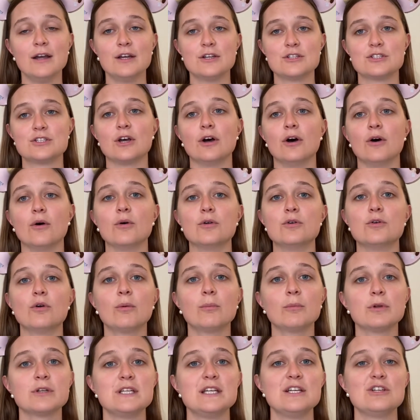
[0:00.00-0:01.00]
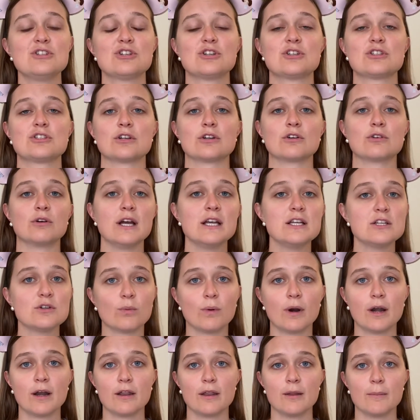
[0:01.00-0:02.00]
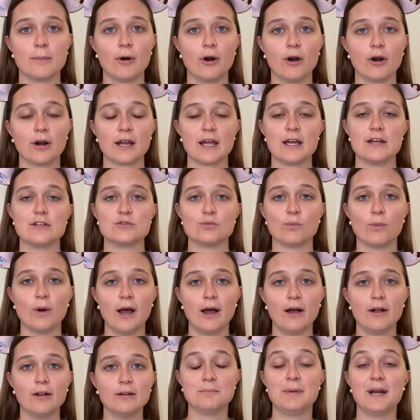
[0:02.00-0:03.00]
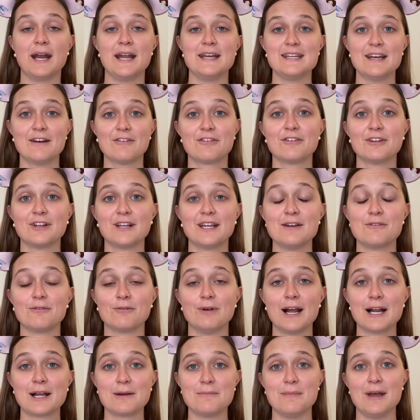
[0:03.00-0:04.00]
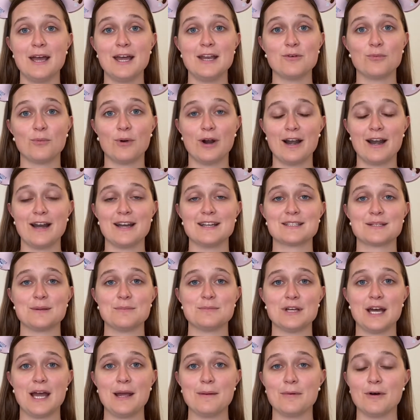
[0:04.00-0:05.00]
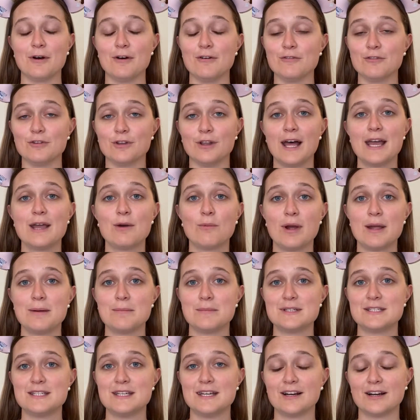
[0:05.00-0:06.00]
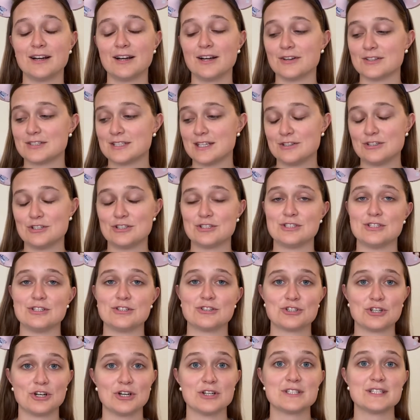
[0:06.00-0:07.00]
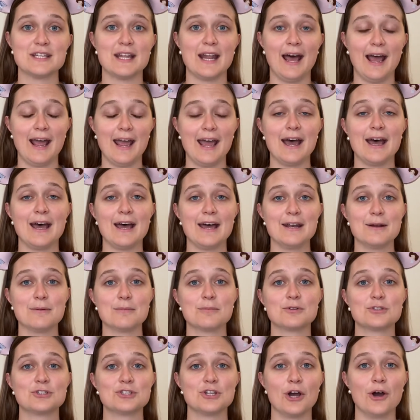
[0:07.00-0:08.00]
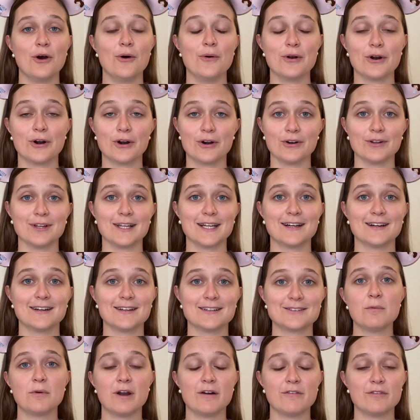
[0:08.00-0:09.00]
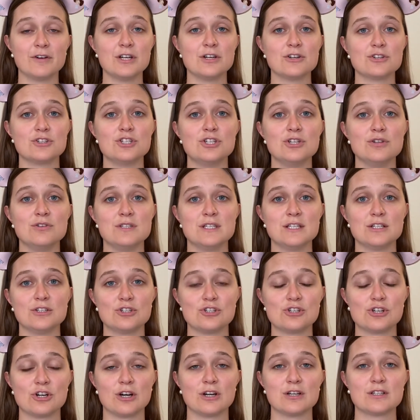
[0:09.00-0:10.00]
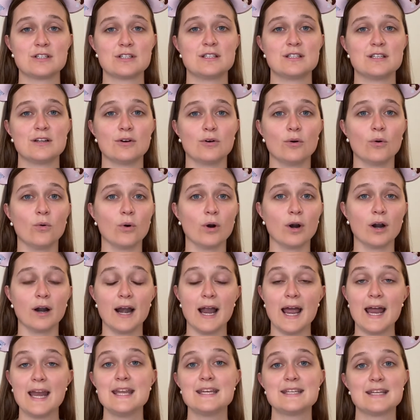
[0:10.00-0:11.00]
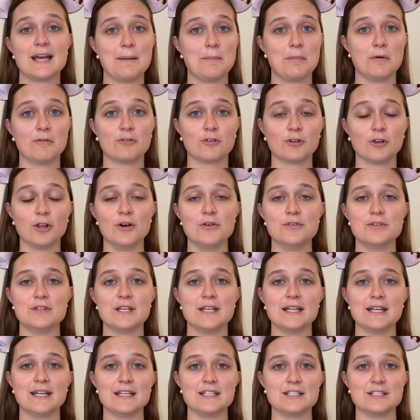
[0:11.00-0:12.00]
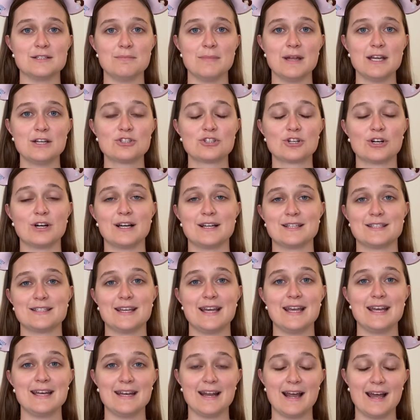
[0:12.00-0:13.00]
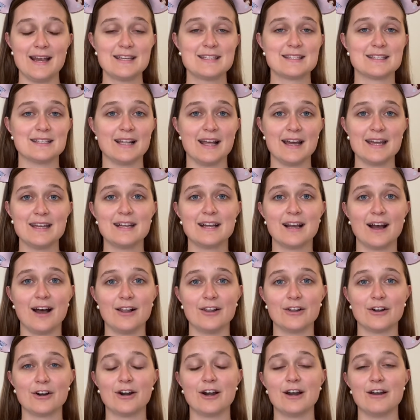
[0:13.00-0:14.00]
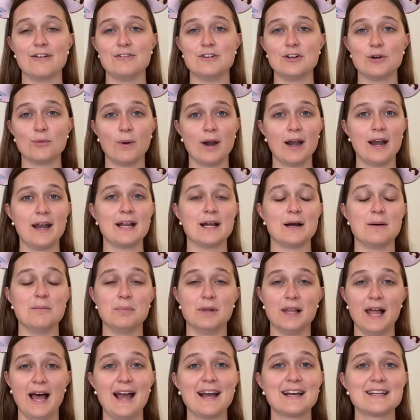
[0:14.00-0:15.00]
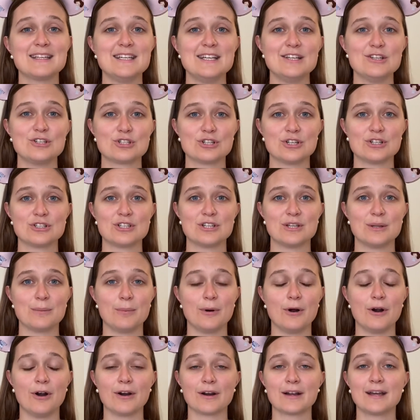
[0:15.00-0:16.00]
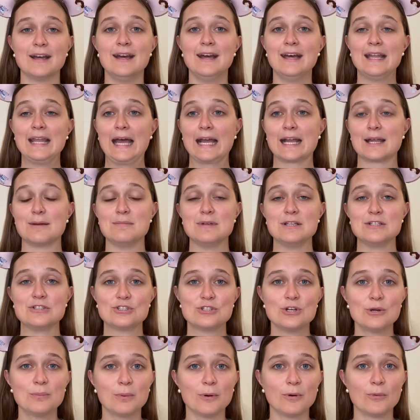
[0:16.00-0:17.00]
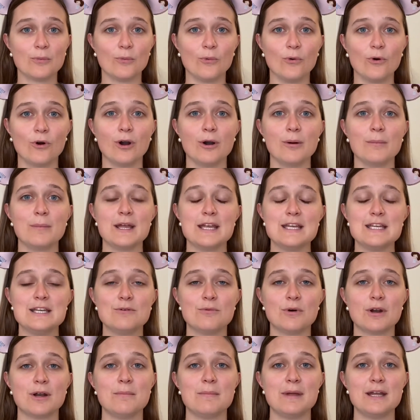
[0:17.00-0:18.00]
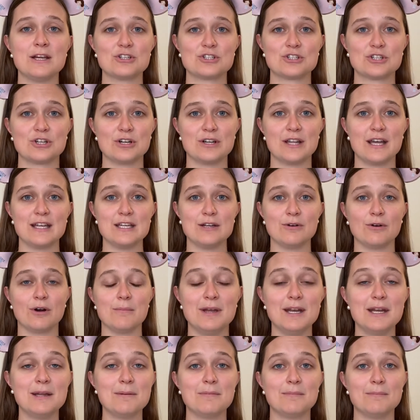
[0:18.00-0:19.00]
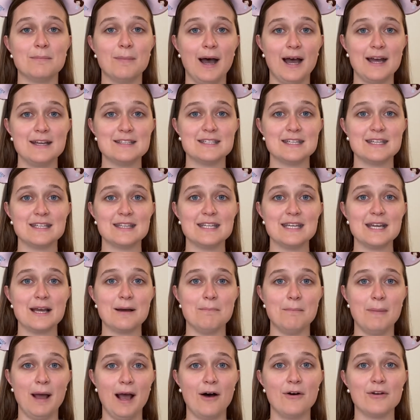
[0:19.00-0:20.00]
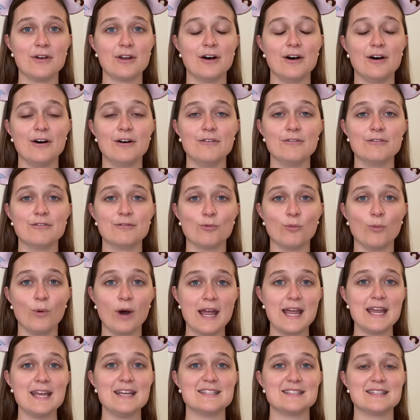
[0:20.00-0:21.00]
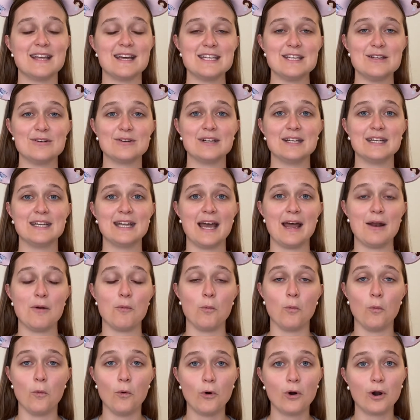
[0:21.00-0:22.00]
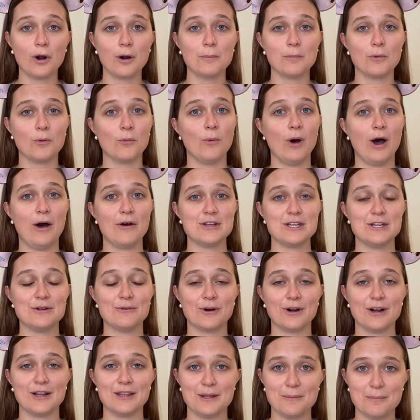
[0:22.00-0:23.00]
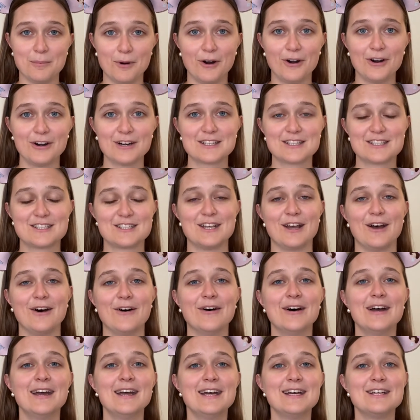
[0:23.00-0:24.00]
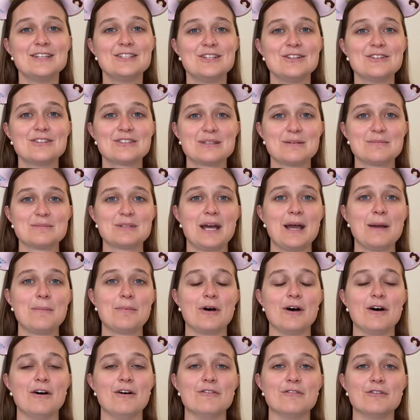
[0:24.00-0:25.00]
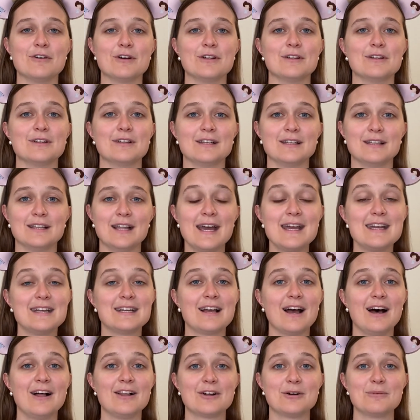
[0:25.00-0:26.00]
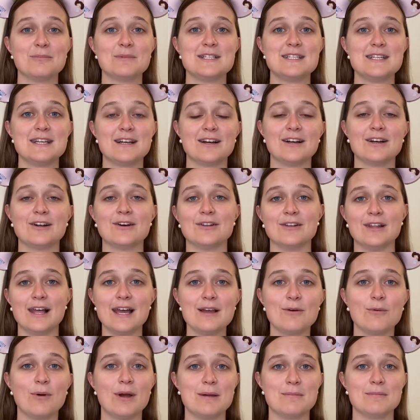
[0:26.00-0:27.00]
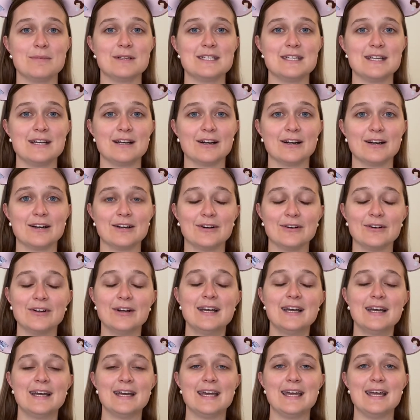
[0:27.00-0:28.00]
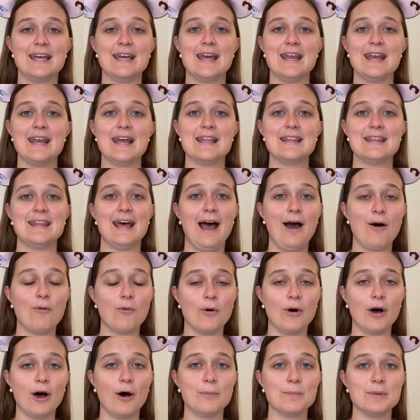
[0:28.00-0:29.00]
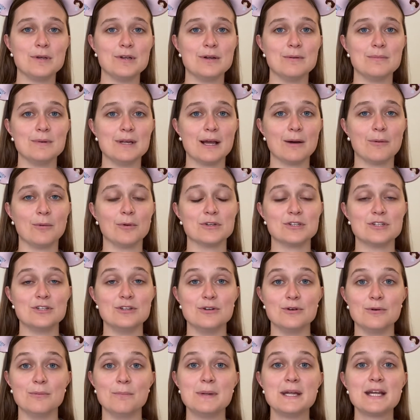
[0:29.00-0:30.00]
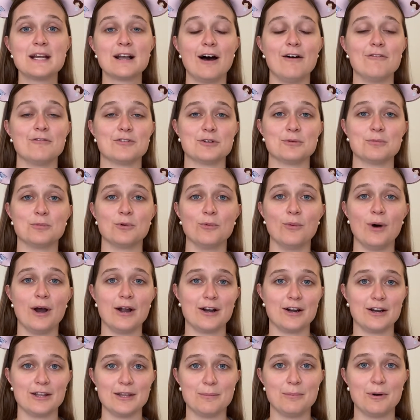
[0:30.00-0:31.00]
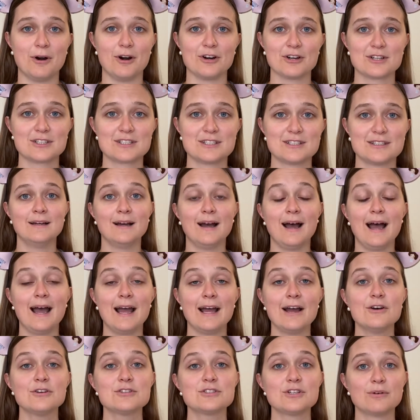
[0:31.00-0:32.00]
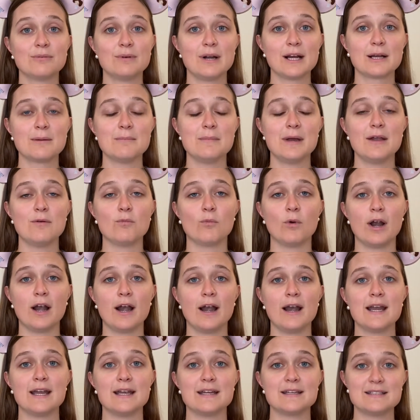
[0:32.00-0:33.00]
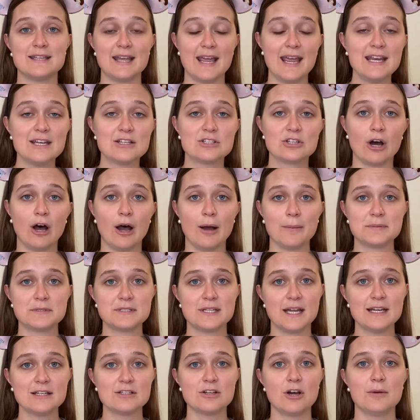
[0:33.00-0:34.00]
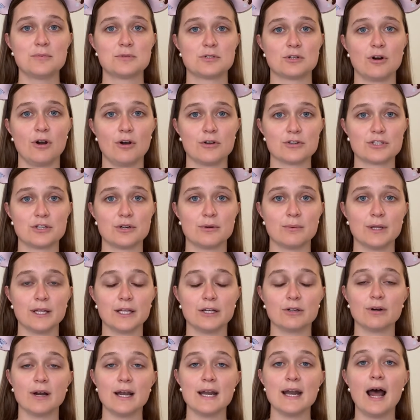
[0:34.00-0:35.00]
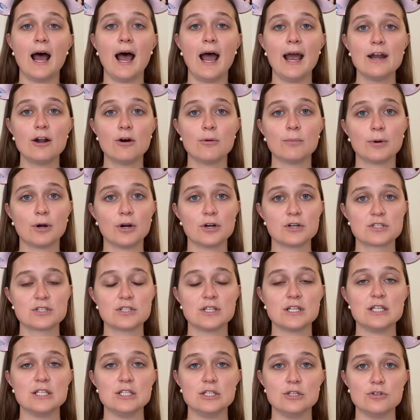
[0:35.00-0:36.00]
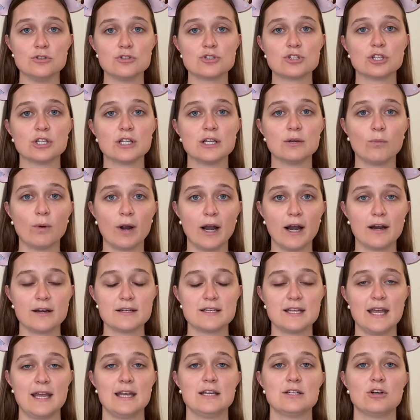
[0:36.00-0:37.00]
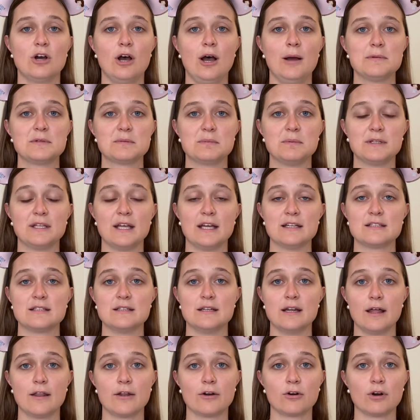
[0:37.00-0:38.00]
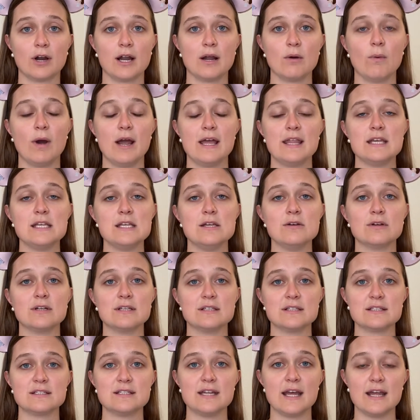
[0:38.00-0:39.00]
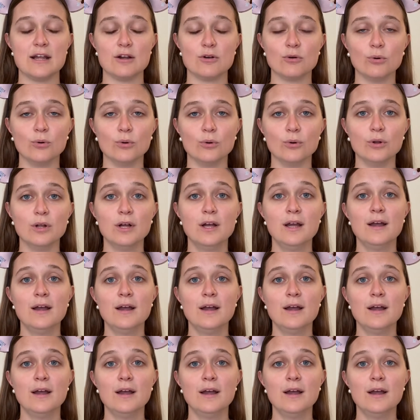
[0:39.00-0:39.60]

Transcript: So normal t-shirts are great to wear to the park as well, but I definitely recommend wearing some type of lightweight material such as the shirts that I had shown earlier. Whenever you're choosing shirts or any type of clothing is make sure it's a nice light color. If you're wearing a black t-shirt to the park, that can be super warm and you want to make sure that you are minimizing the amount of ways that you can get warm while you are in the park. So choose some type of light color material, lightweight material, and that will help you to be able to be comfortable while you're in the parks. I also recommend wearing tank tops. Tank tops are also really great. I don't personally usually wear tank tops, but that's another great way that you can stay cool.